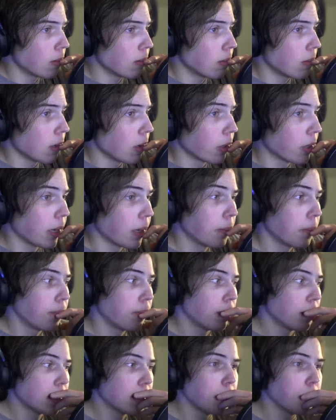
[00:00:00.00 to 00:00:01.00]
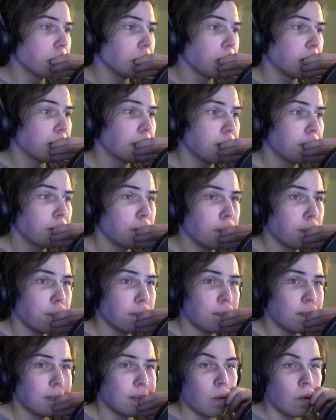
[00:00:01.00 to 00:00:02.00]
Okay, let's keep going.
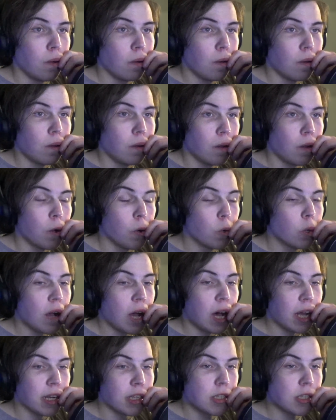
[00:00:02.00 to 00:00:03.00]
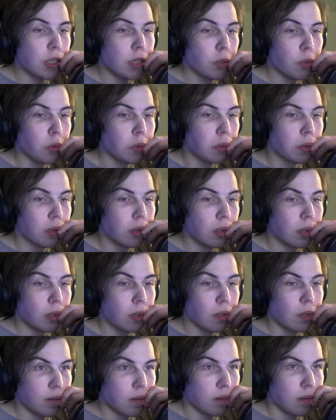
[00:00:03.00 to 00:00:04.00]
Oh god, it's you.
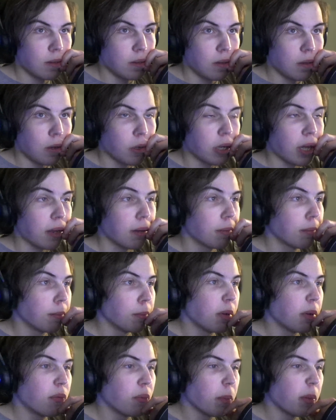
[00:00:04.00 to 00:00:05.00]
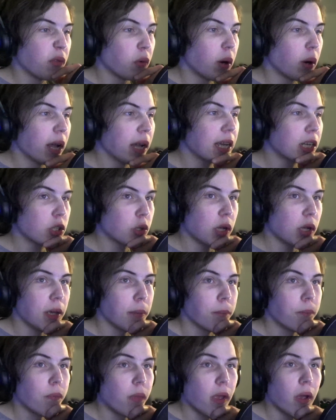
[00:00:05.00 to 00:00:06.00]
Okay, before I get to
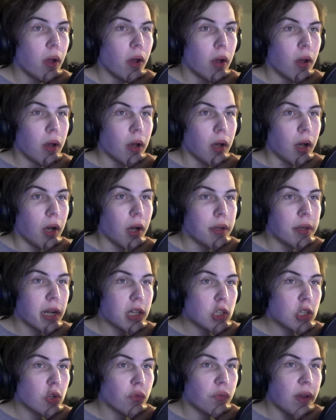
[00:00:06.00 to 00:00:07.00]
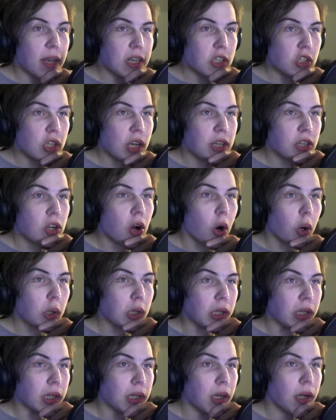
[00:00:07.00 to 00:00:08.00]
him, not so fast, Saint
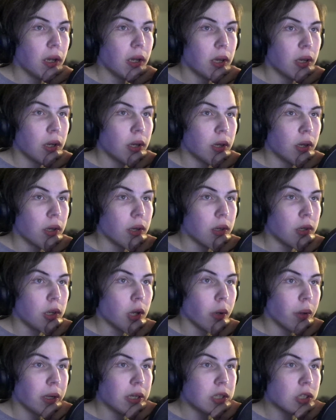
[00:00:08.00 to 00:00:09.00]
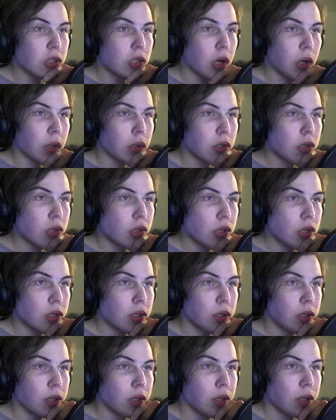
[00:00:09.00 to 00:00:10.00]
Garling. No head starts.
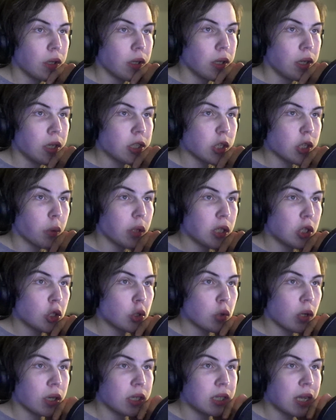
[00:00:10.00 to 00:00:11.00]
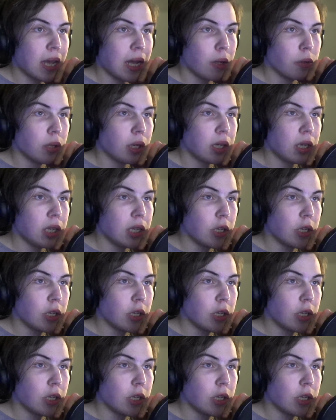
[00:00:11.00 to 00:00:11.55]
He's already struck down the king